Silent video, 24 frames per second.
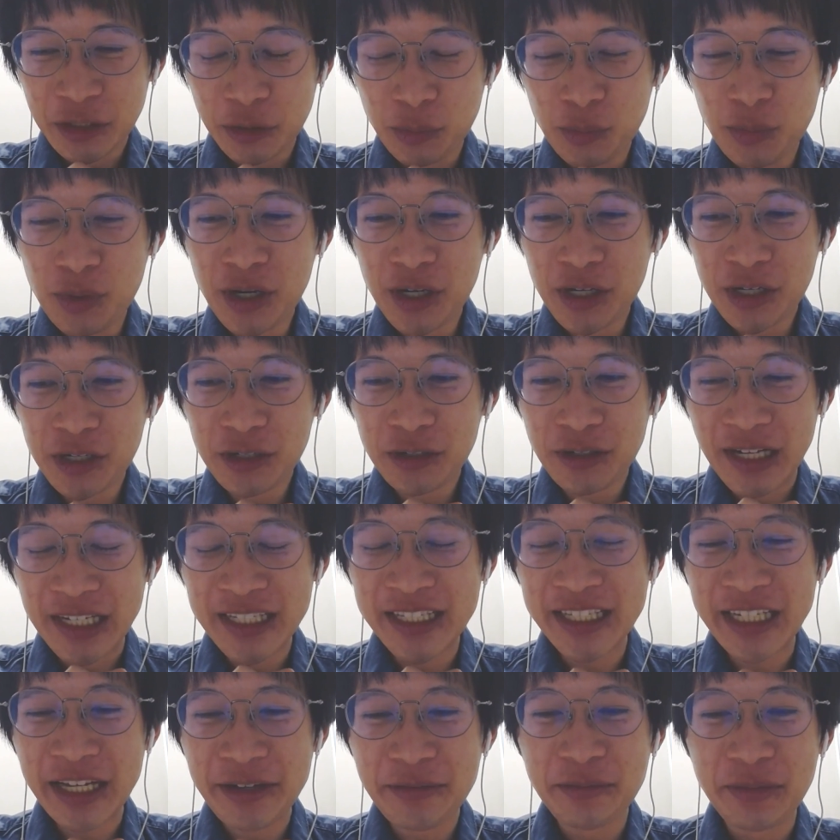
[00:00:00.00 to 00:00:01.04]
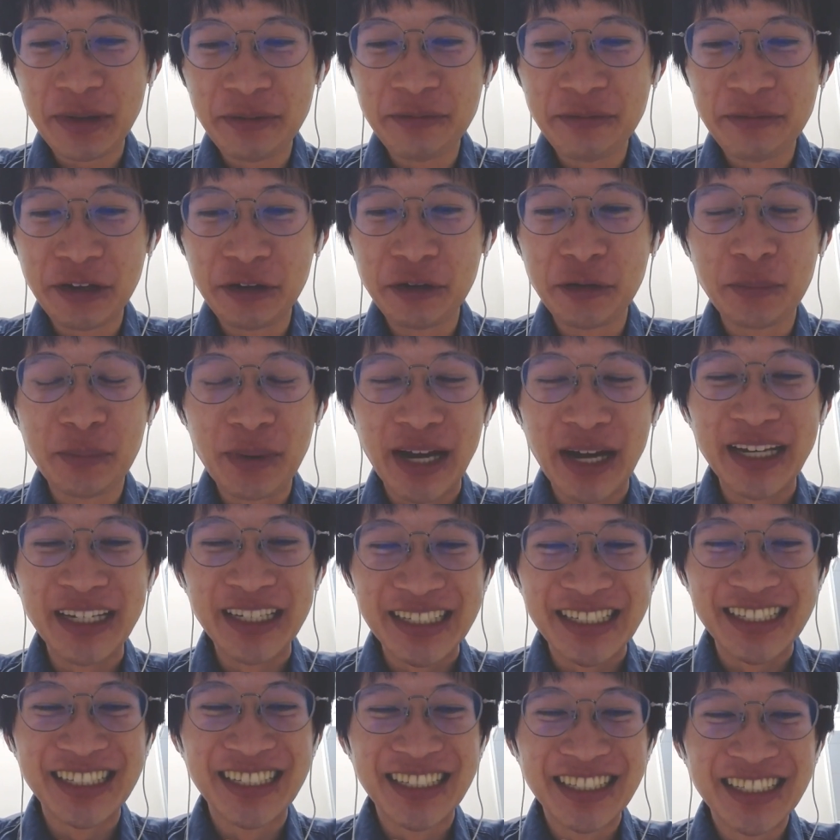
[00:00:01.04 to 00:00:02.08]
I'm very
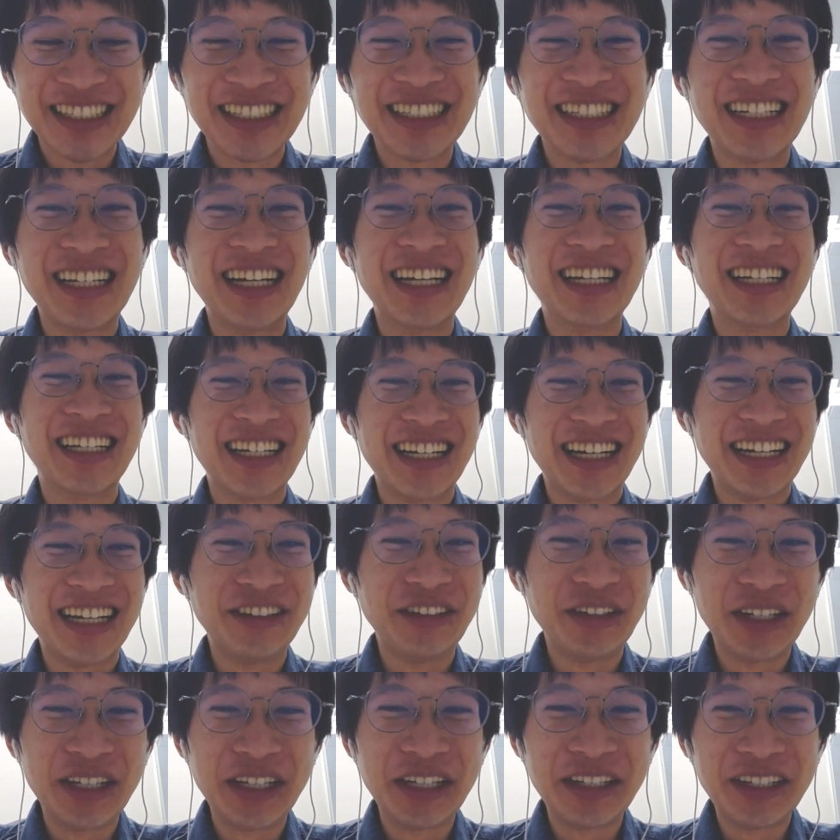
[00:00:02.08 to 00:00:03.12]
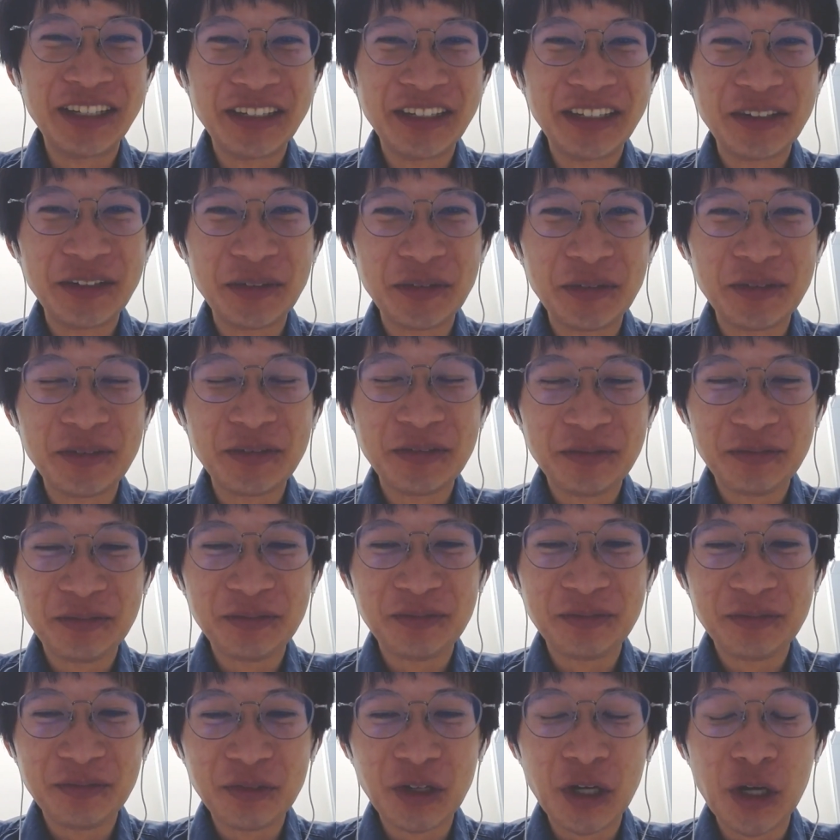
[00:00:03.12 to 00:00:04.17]
biased. Like I really
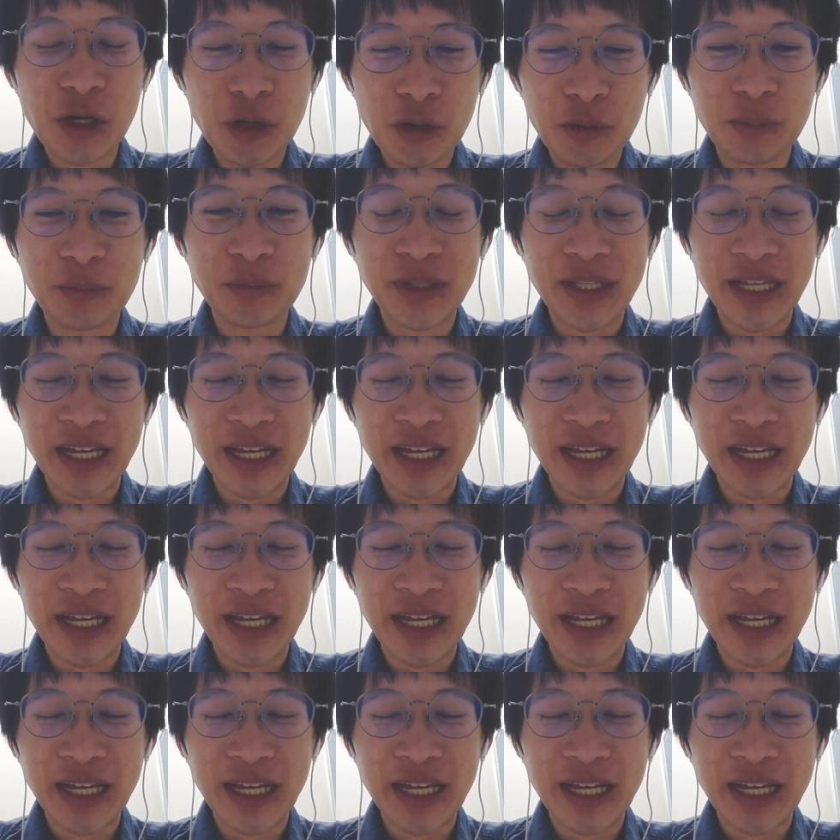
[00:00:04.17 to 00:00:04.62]
hope